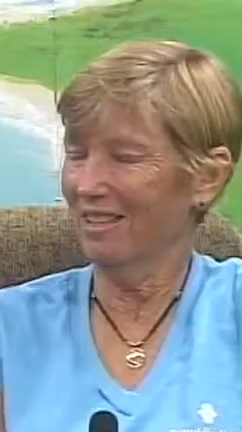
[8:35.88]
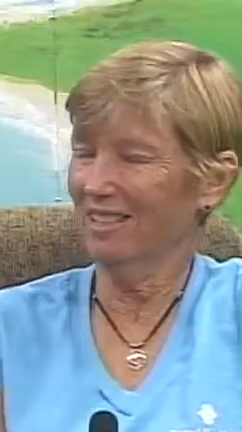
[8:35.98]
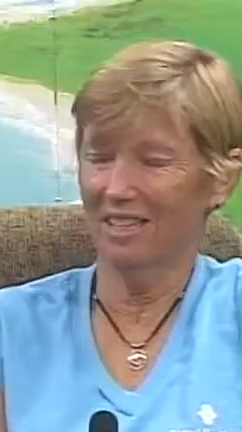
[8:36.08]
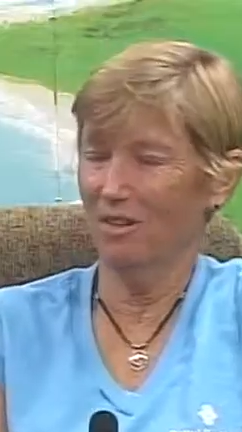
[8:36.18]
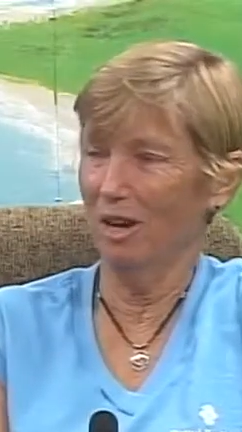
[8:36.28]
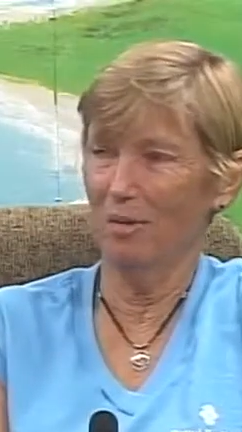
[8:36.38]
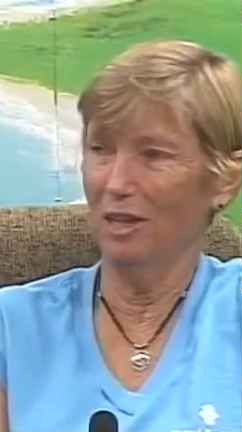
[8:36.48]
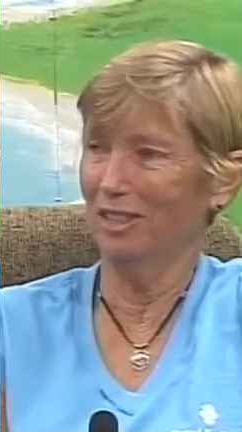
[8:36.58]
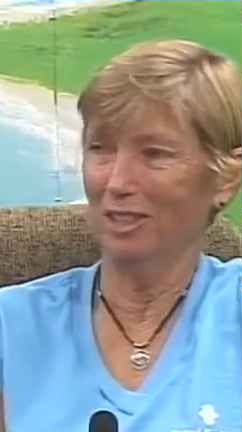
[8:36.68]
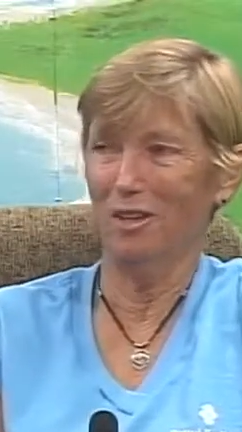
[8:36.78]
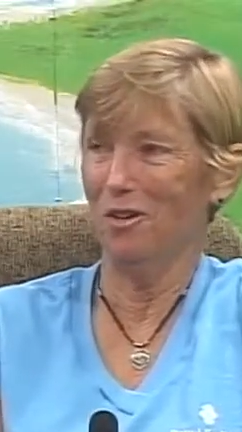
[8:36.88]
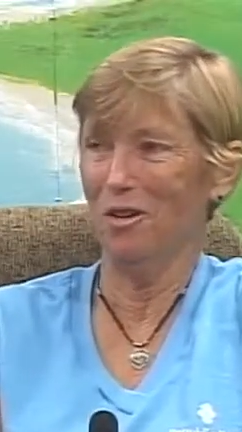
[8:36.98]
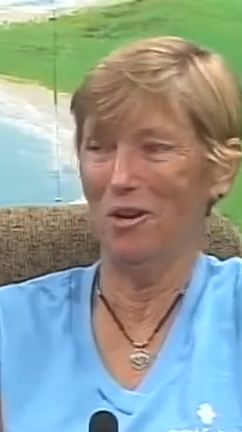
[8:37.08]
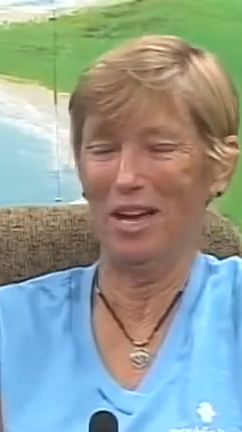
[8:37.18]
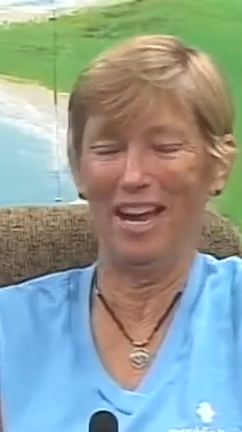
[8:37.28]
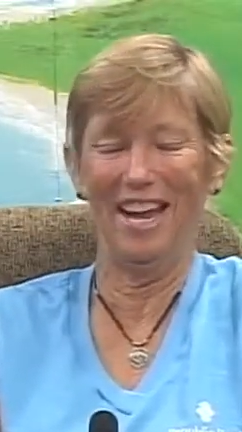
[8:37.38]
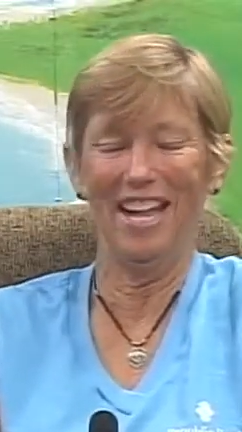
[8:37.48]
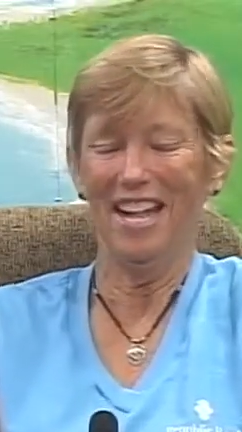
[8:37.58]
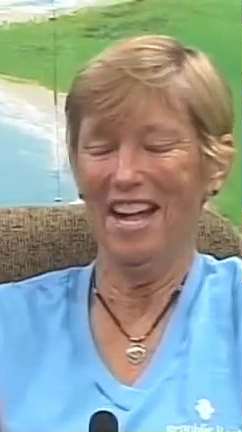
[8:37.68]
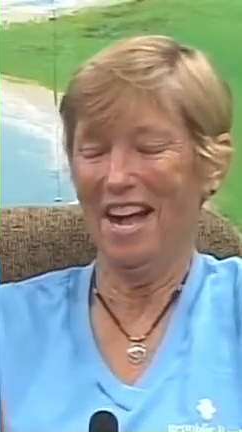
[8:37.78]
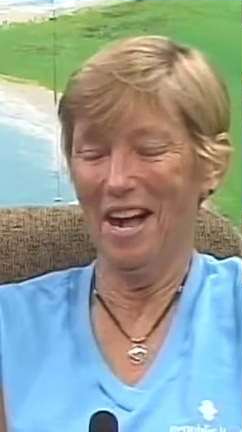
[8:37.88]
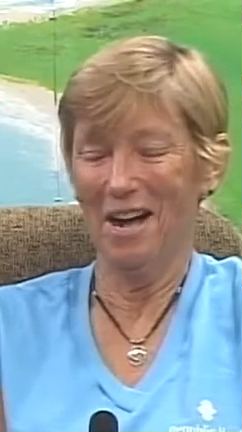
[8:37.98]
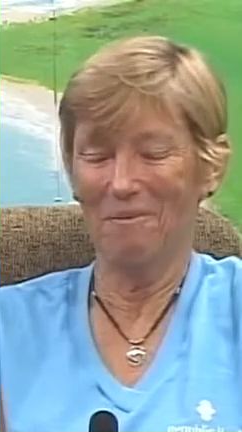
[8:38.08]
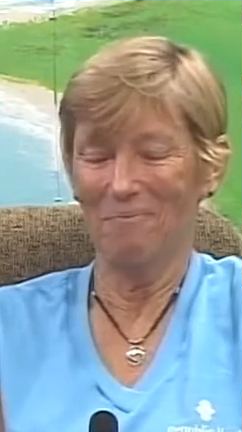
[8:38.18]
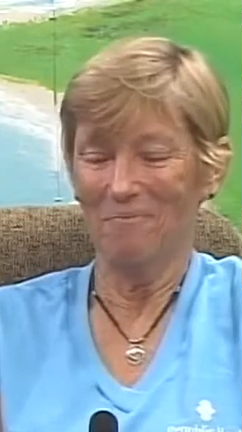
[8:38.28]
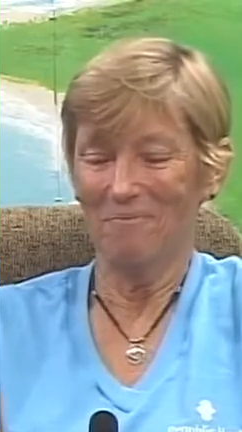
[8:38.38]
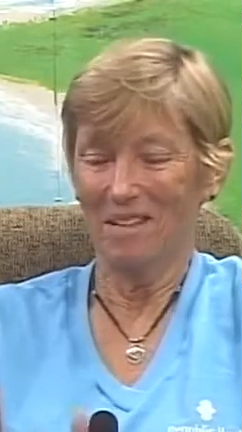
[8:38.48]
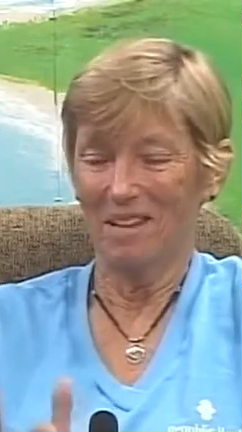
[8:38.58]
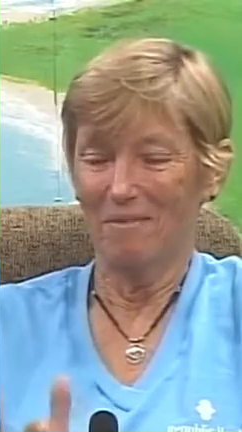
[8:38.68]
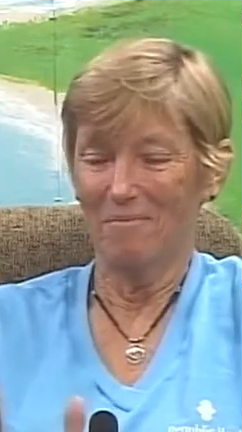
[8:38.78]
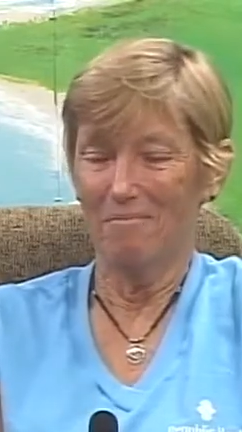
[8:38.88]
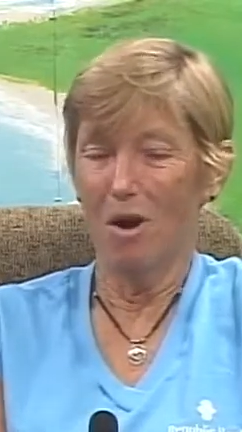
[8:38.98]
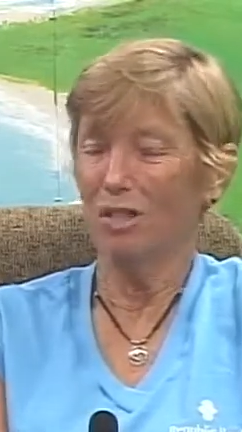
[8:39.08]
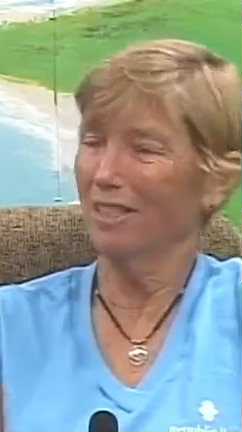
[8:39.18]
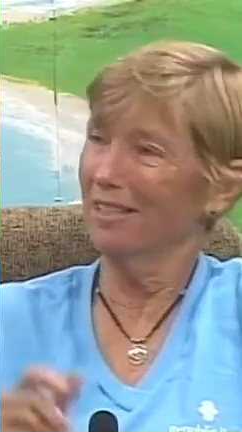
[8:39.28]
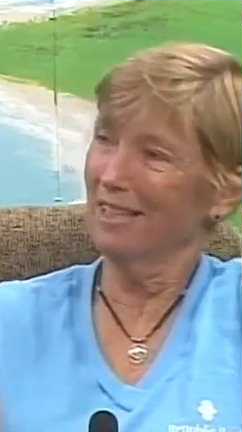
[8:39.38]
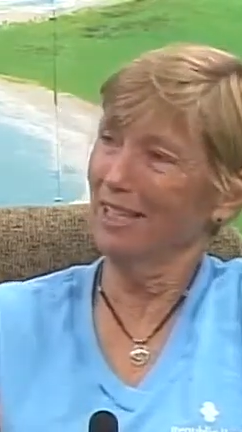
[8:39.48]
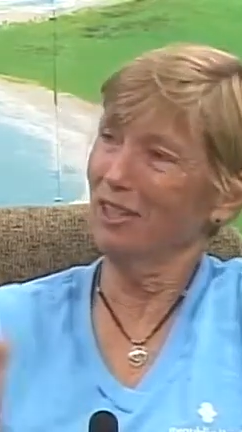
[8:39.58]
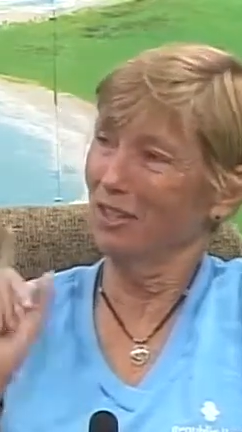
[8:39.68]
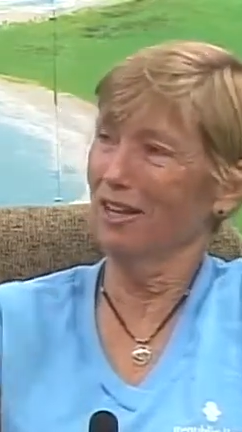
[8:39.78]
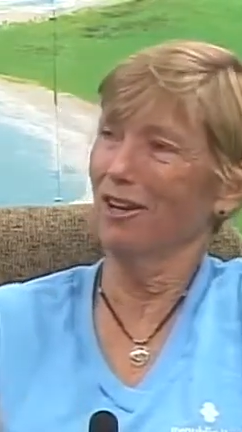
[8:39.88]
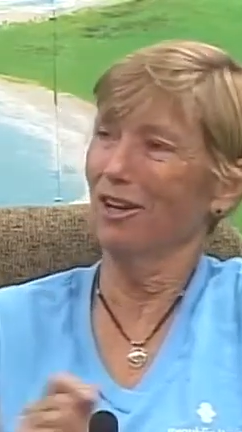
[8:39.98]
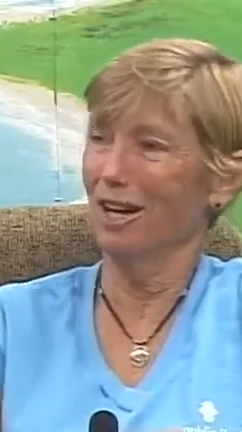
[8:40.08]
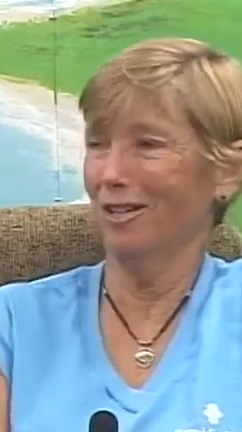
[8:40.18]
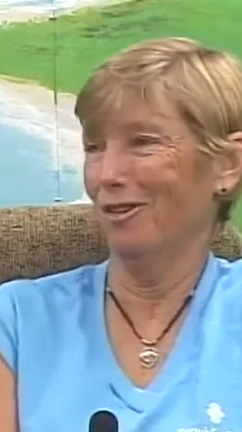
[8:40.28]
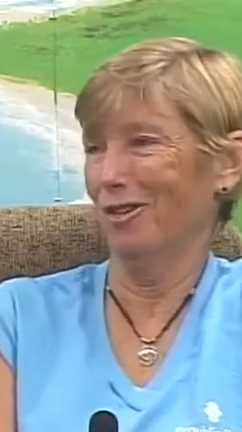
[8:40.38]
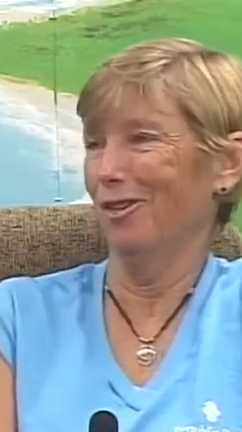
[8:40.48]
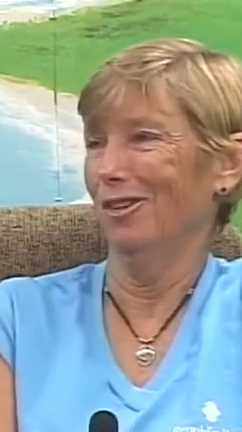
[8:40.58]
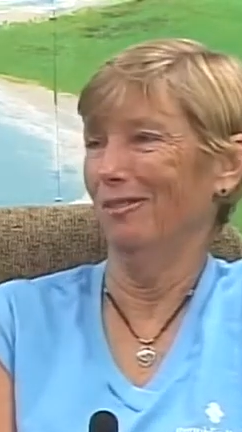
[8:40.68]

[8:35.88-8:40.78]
a great question. Okay. Most of the things you said are not true.